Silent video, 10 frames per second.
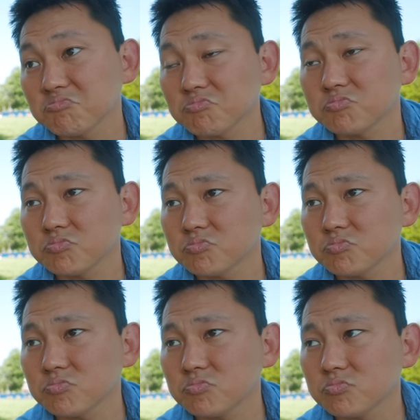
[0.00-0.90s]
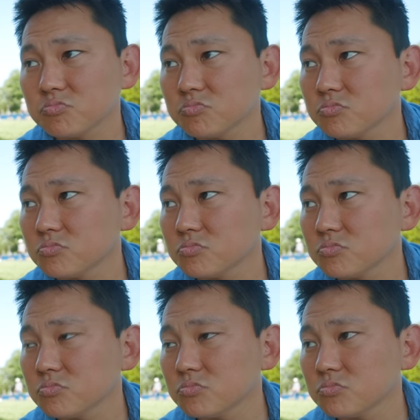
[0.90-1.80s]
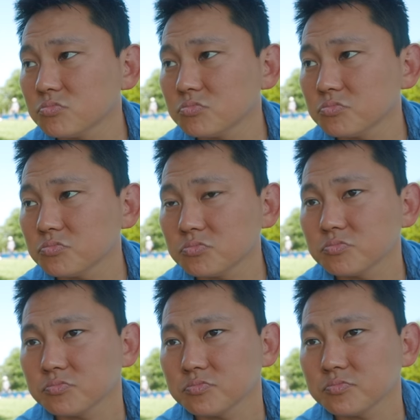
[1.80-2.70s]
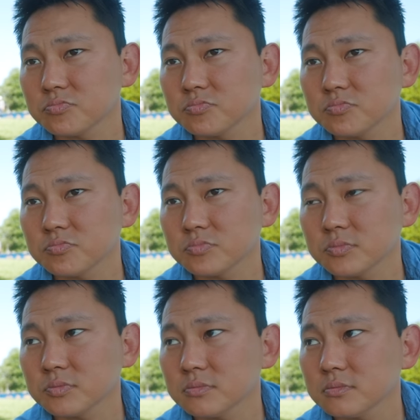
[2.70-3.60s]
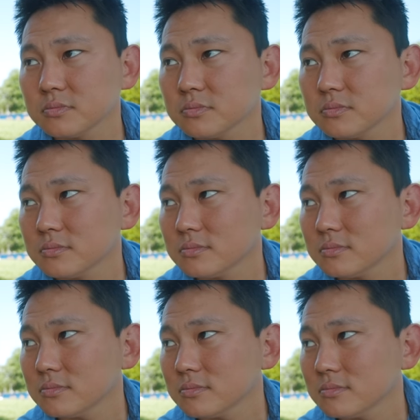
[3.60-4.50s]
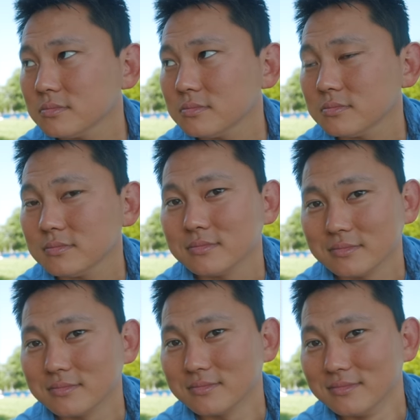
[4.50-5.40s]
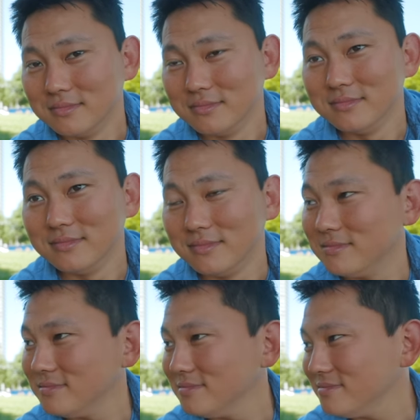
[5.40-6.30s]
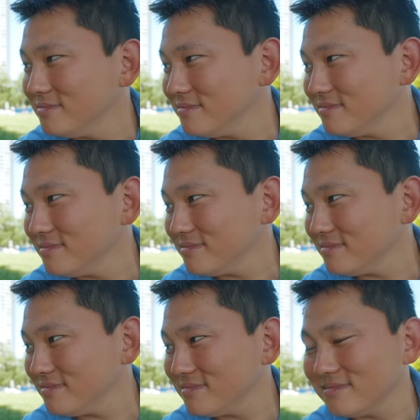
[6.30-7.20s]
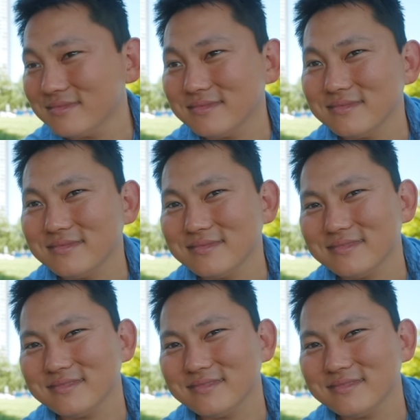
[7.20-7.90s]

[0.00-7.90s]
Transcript: (not speaking)